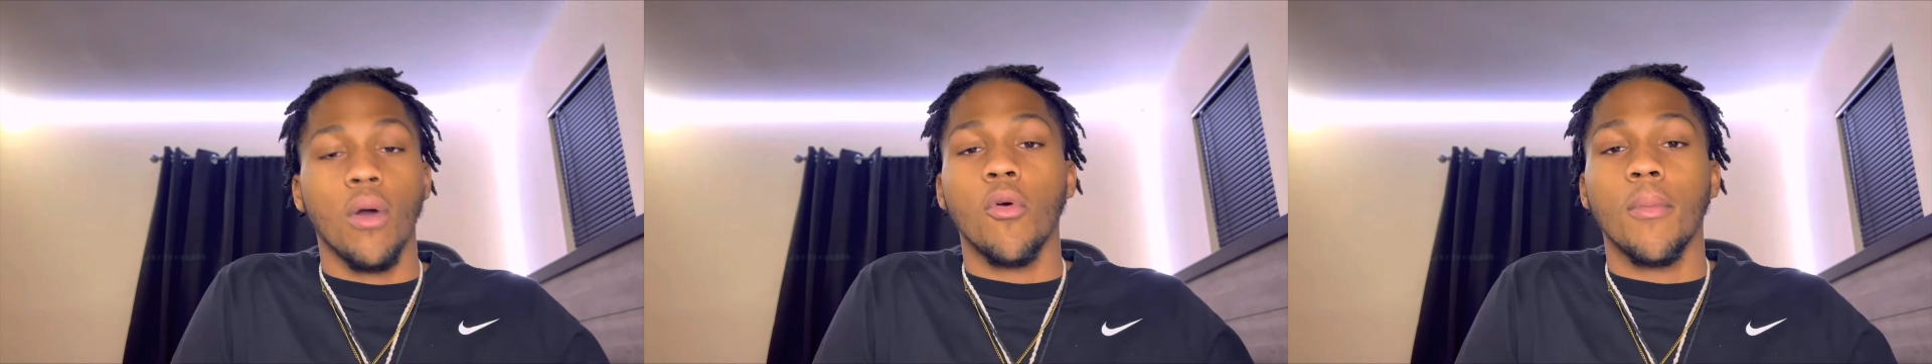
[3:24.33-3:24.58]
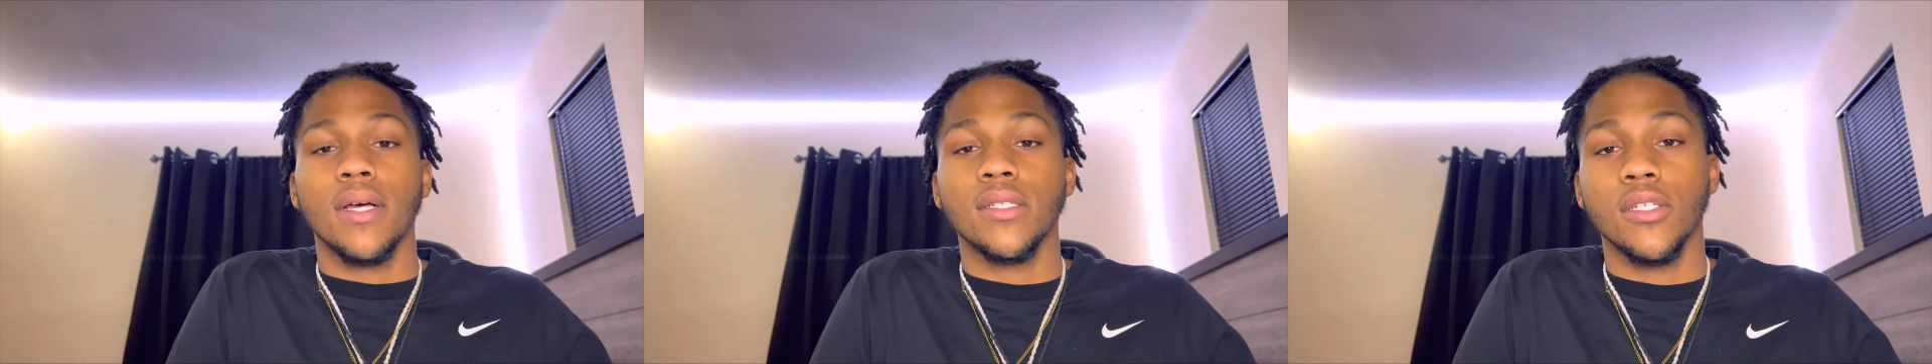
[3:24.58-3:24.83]
will
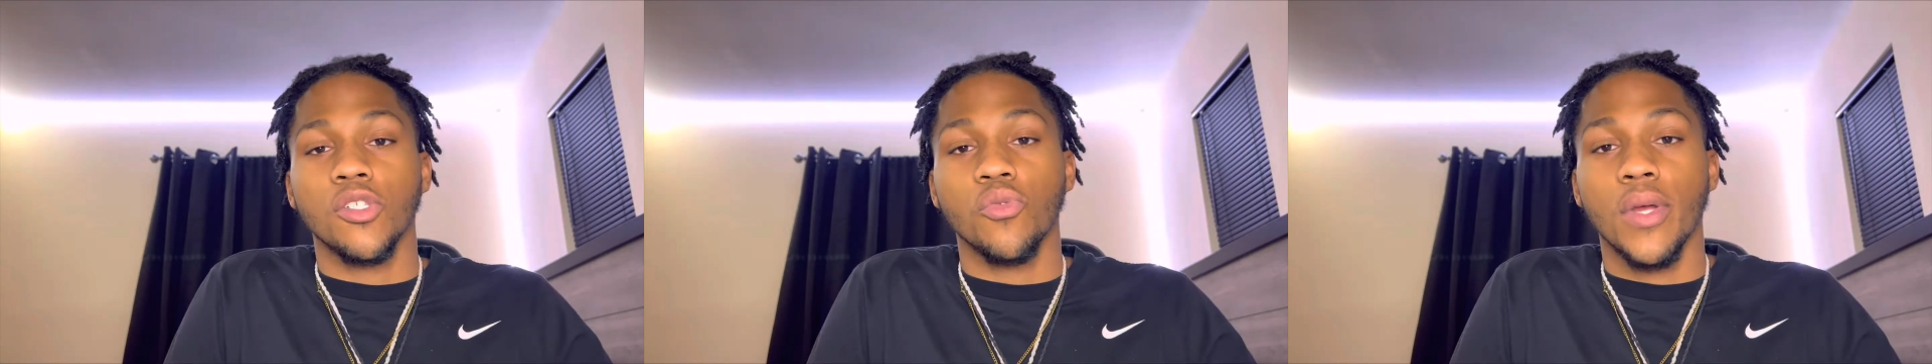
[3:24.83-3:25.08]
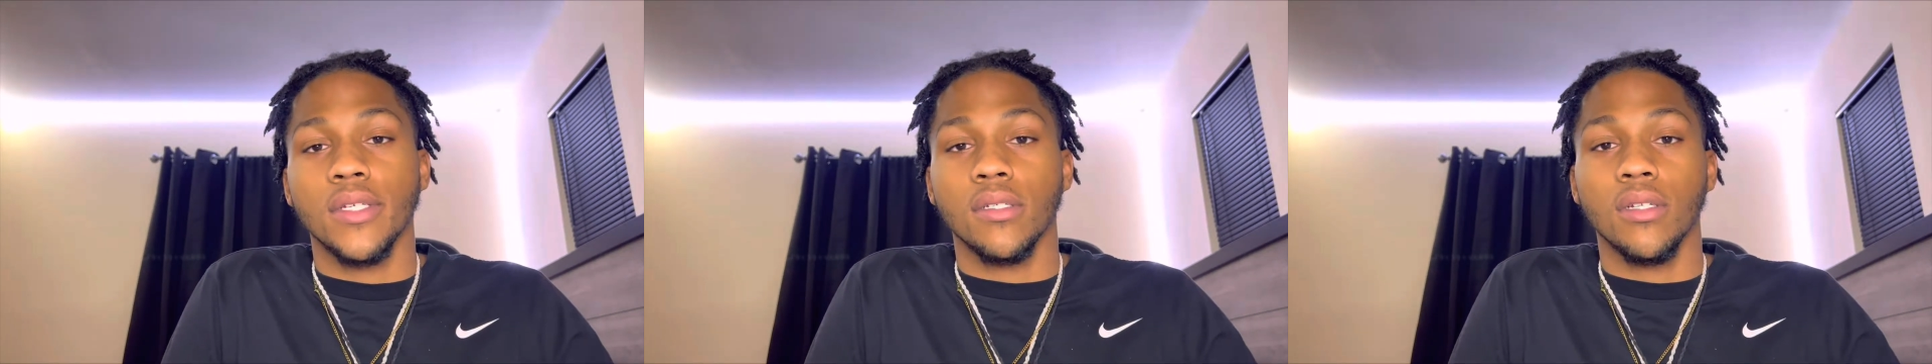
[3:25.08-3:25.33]
my
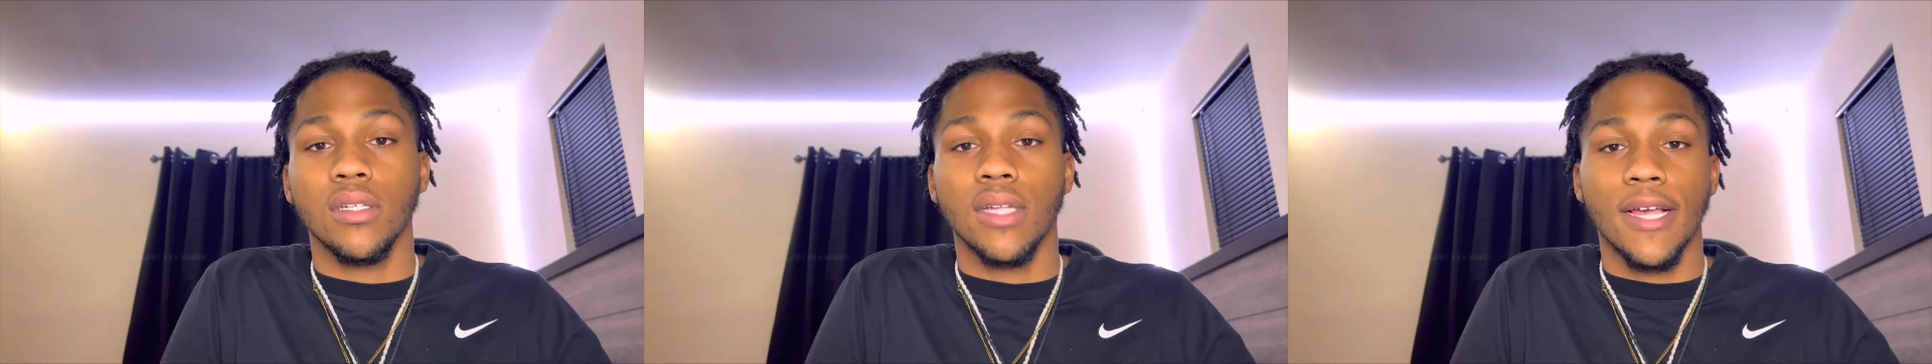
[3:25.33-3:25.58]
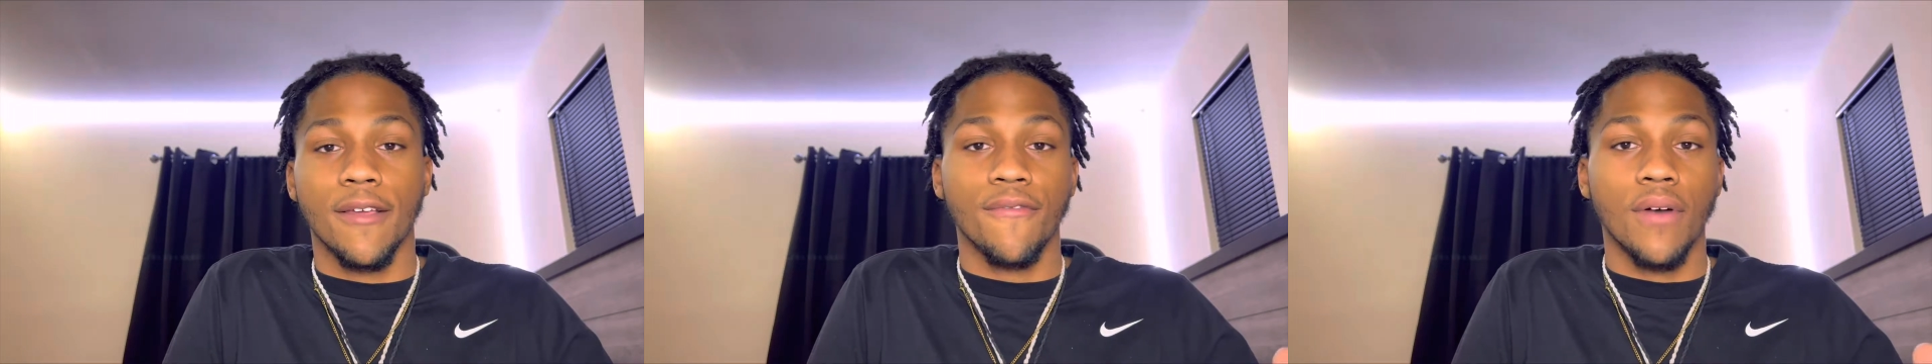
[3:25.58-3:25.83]
situation look
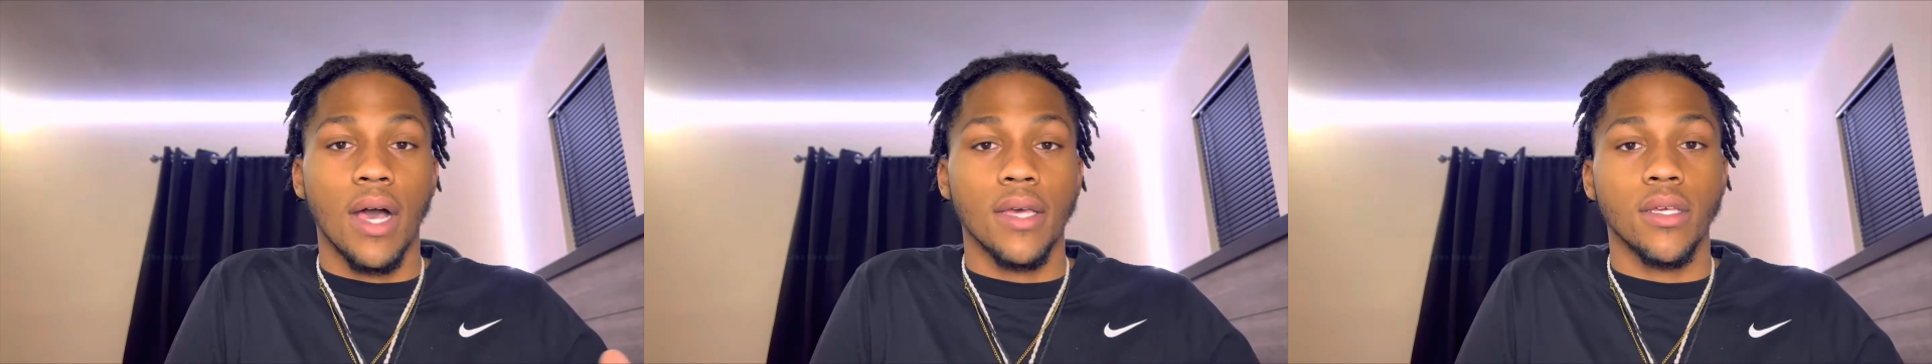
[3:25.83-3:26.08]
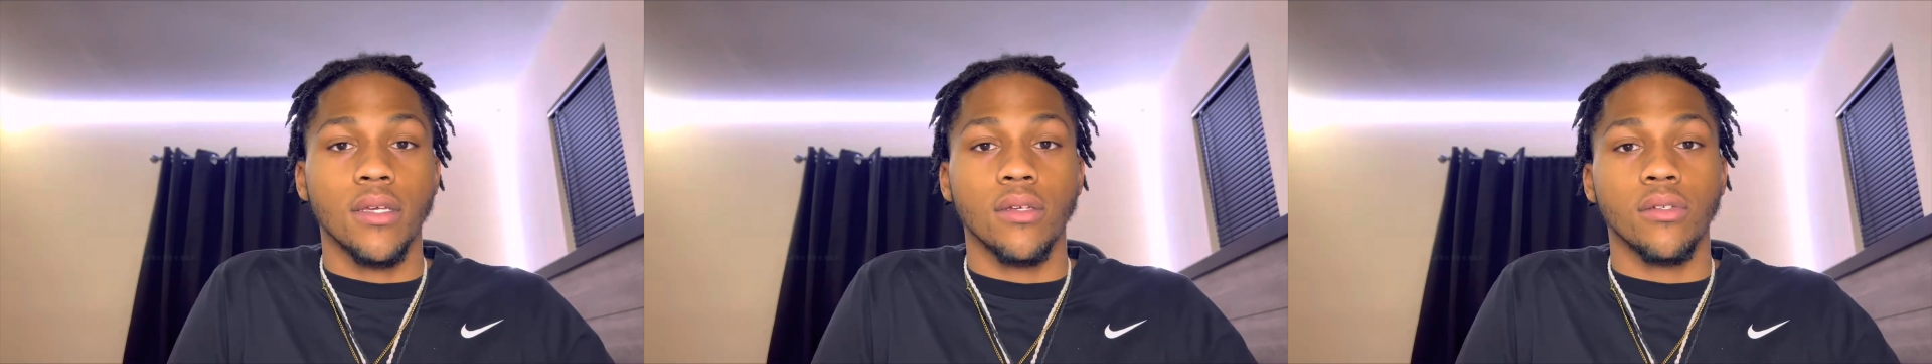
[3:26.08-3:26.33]
like in five
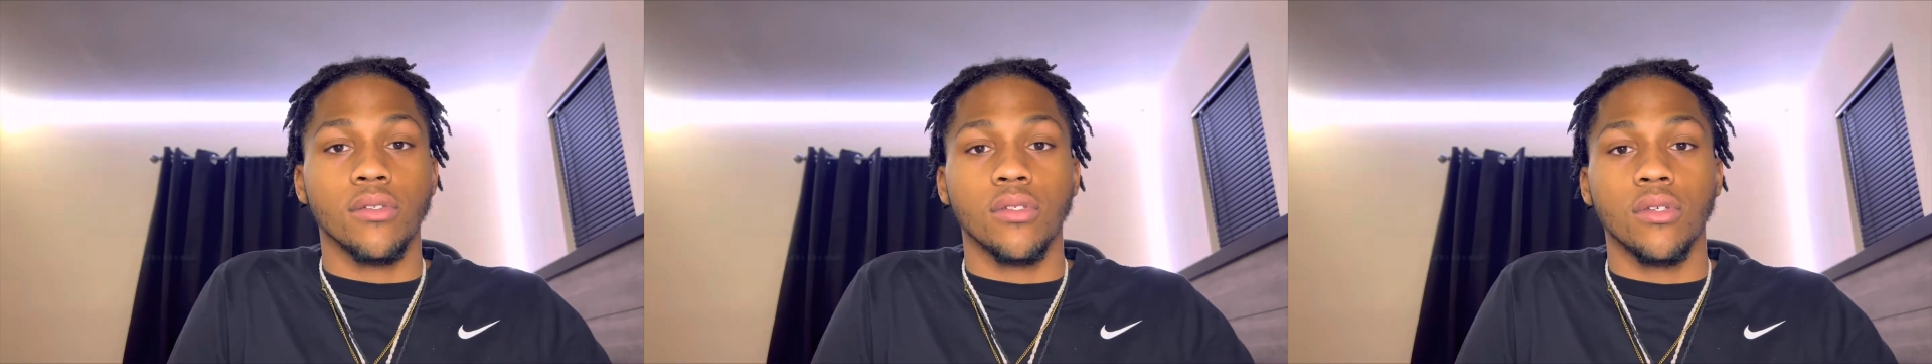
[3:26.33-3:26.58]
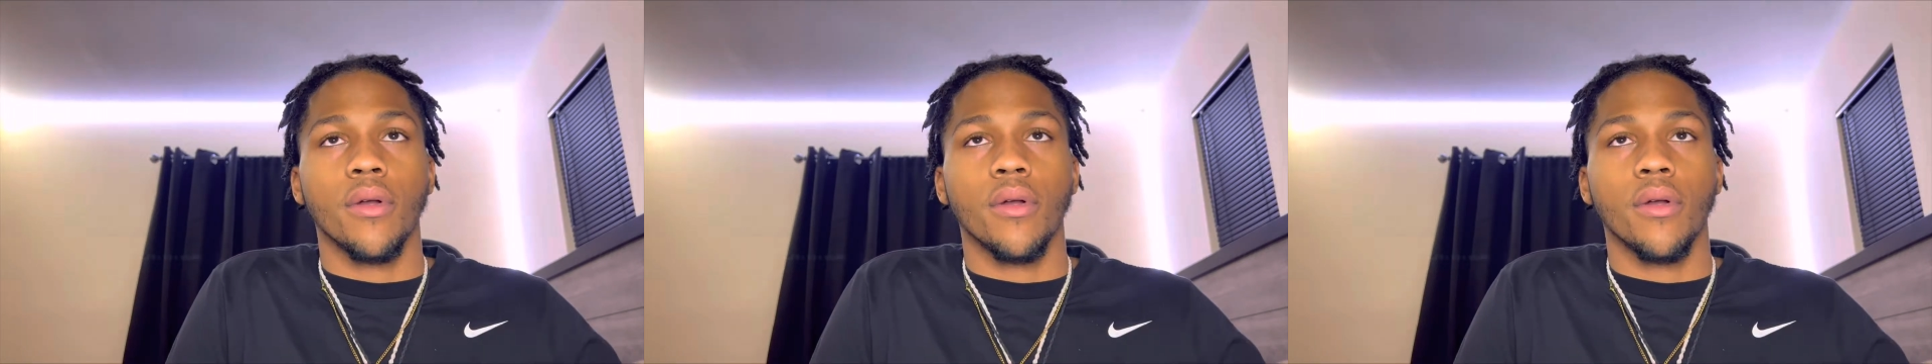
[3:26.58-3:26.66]
years